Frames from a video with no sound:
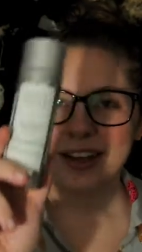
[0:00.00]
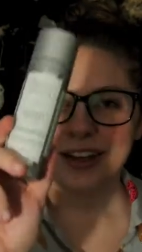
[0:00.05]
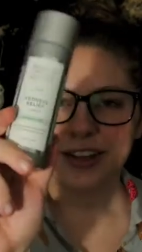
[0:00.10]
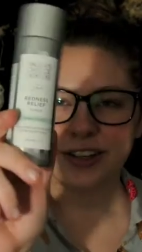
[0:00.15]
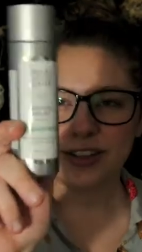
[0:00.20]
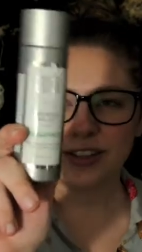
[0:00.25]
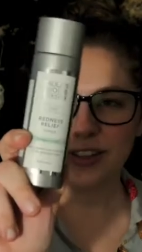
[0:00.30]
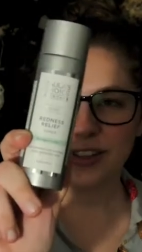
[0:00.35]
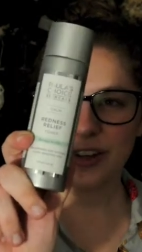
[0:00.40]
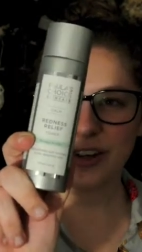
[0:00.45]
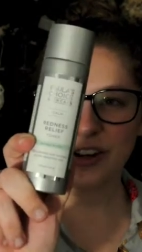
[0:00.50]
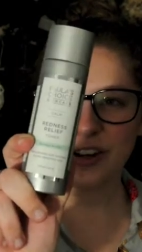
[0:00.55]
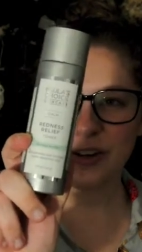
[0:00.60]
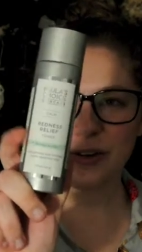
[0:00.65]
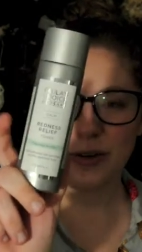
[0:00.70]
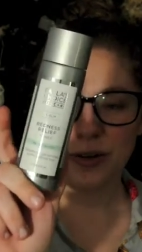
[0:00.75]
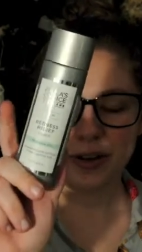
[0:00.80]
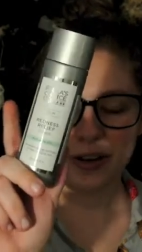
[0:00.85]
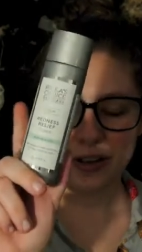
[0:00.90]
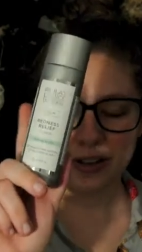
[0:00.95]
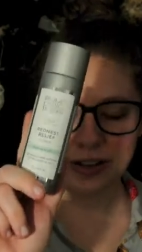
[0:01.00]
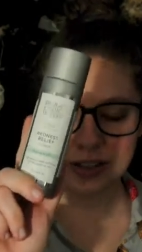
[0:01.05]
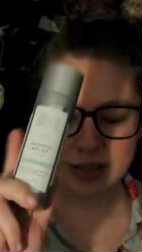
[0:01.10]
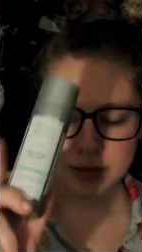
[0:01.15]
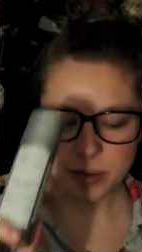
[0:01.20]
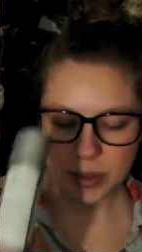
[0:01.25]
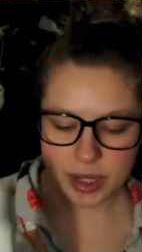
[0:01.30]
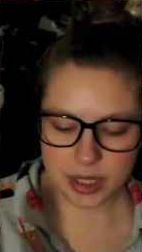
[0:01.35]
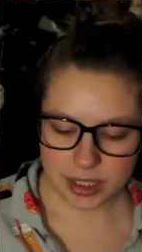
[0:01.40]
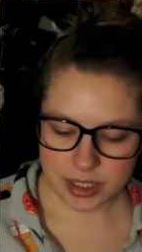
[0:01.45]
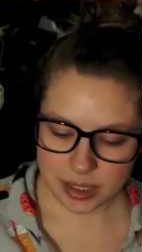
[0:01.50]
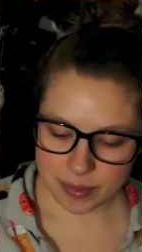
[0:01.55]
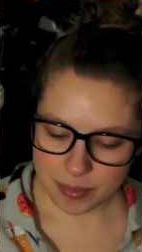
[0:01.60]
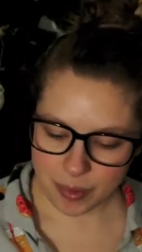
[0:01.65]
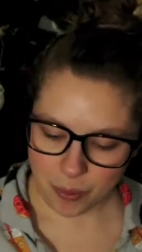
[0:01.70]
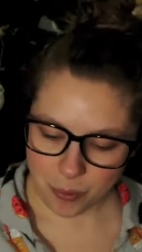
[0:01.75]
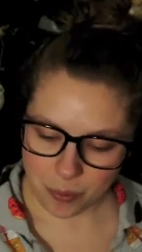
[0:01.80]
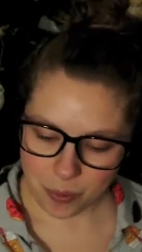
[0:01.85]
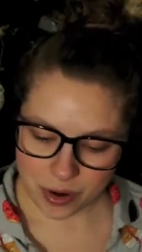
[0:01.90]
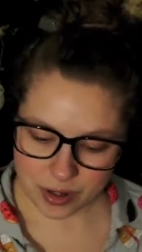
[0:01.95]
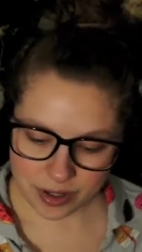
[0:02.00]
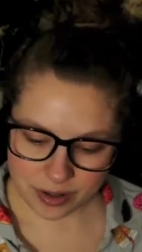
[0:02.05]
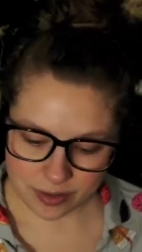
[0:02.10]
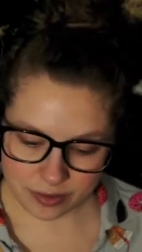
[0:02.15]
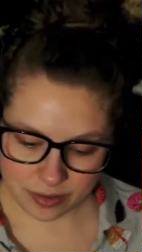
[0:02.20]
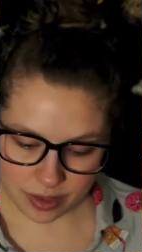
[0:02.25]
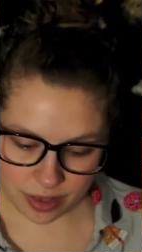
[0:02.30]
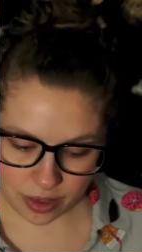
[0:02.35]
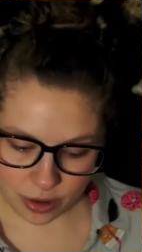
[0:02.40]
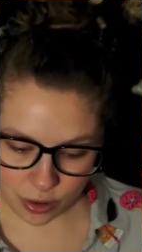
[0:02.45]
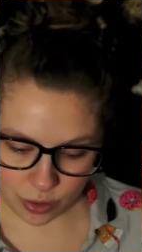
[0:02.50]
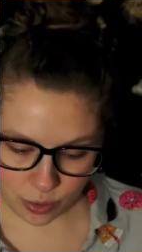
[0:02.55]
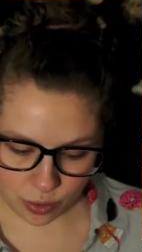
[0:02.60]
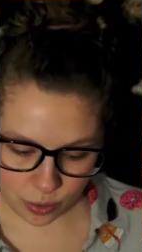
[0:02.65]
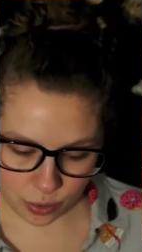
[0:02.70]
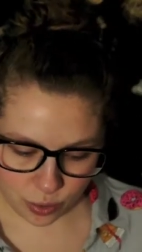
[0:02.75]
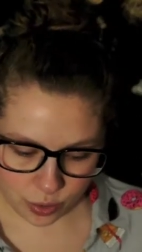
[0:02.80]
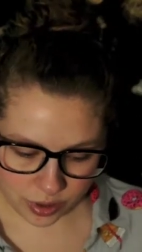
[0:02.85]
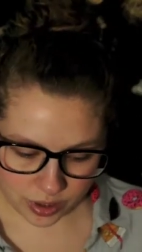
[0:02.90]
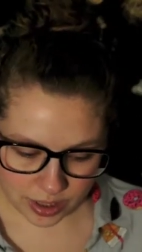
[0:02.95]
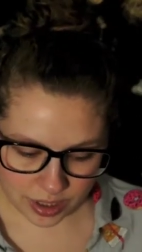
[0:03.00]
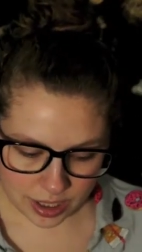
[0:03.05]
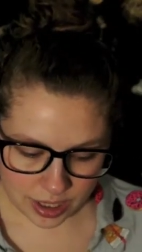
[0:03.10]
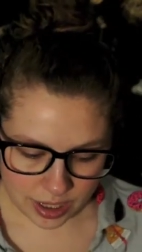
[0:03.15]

So just picked up one of those.